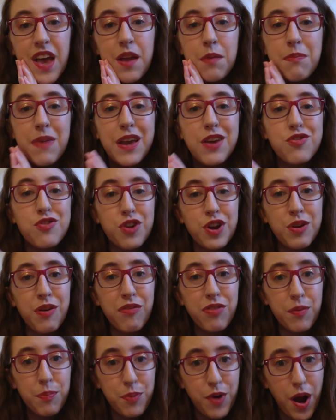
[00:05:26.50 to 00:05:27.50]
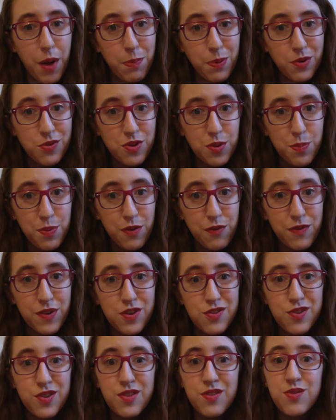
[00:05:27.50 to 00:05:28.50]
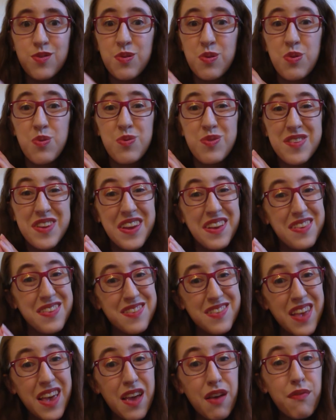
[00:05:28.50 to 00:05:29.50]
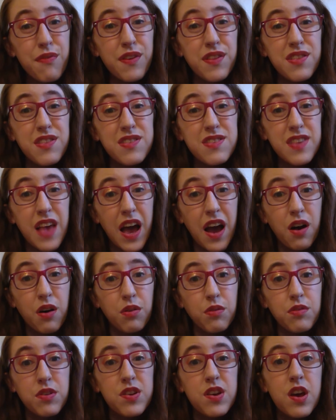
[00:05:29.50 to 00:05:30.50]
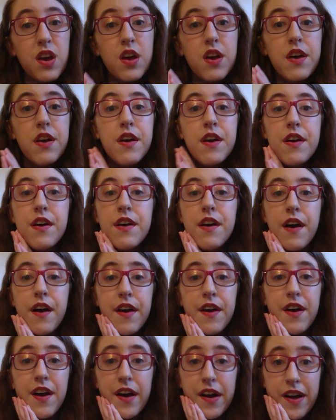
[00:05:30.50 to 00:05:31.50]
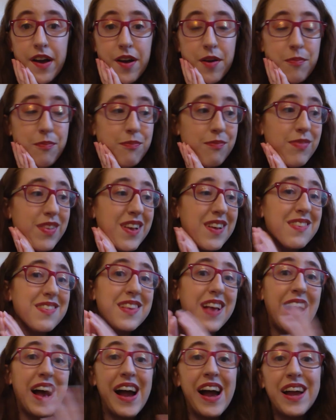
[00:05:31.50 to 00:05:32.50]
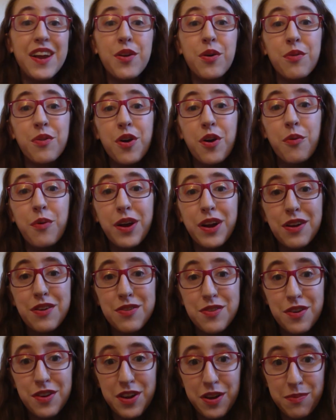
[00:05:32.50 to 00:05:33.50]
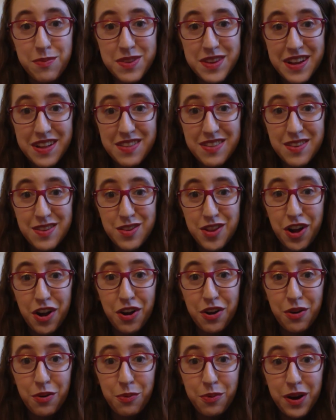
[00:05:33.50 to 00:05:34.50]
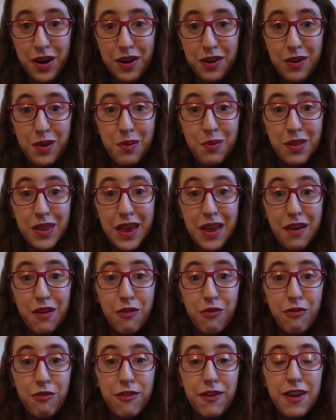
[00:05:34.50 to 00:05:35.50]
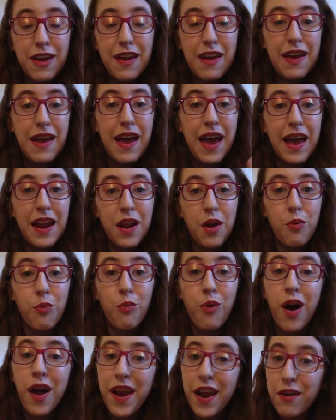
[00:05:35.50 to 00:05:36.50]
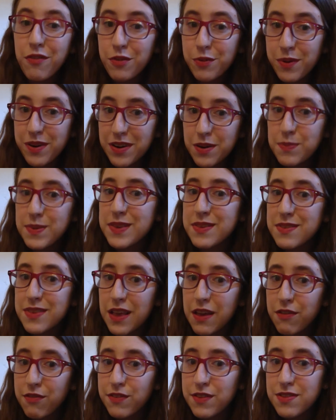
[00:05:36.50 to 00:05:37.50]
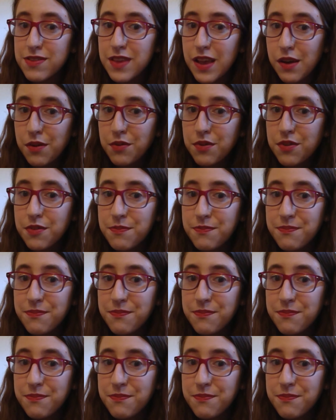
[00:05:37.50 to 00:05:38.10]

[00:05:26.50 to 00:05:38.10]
Make sure you have the proper supervision so you stay safe and sound. Because I don't know what your circumstances are or where you live, and I want everyone to be safe and sound.